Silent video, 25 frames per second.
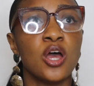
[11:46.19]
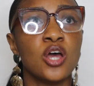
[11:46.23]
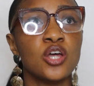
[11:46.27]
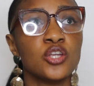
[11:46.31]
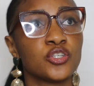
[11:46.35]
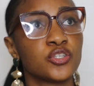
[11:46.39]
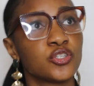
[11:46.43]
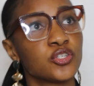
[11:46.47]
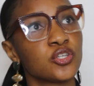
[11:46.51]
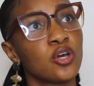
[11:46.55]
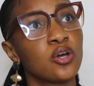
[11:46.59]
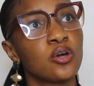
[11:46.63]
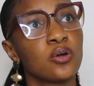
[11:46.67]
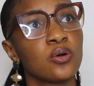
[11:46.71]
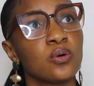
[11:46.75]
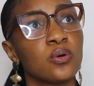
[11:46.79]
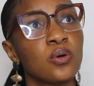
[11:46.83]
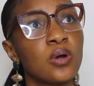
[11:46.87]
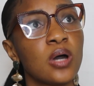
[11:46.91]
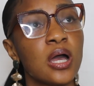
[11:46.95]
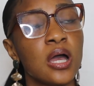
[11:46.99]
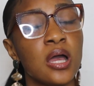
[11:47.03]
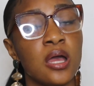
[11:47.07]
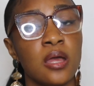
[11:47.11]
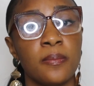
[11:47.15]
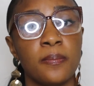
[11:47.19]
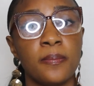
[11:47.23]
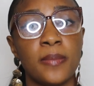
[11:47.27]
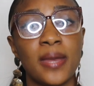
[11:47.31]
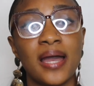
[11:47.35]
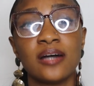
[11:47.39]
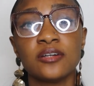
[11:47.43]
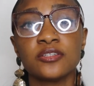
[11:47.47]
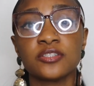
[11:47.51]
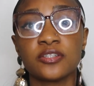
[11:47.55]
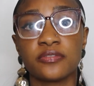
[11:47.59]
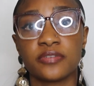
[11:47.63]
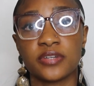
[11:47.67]
So
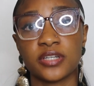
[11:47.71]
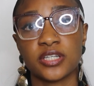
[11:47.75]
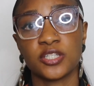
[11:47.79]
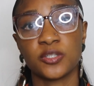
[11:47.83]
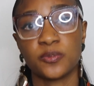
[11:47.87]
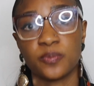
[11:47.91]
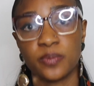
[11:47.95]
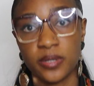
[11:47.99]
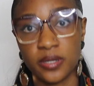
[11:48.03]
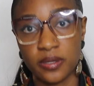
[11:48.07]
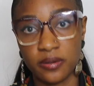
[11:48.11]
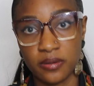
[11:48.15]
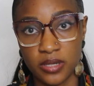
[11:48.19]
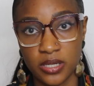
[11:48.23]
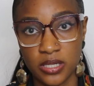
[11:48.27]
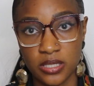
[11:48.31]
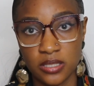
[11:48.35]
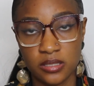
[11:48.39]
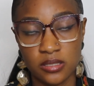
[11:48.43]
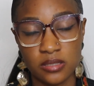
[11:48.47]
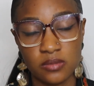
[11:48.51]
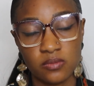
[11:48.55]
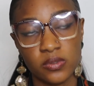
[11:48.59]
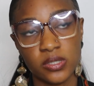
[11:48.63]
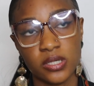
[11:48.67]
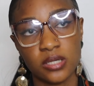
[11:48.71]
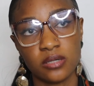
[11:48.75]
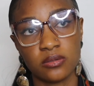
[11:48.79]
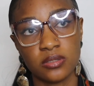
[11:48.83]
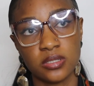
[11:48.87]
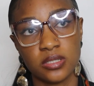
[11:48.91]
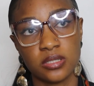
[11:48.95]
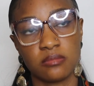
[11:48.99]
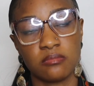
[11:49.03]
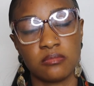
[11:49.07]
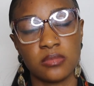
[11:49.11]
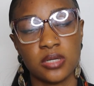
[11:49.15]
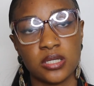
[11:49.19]
out of experience, when I
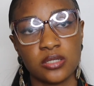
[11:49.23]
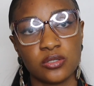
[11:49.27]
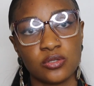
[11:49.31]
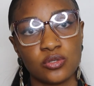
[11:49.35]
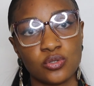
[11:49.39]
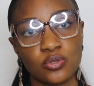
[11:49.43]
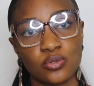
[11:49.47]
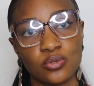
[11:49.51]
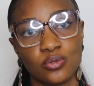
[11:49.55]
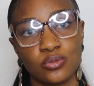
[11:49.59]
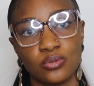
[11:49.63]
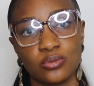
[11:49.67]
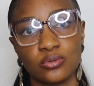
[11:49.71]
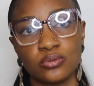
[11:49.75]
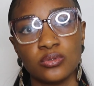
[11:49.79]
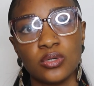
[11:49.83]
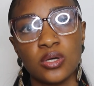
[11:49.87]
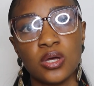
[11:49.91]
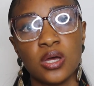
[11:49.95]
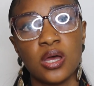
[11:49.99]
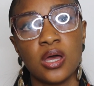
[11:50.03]
was in med school,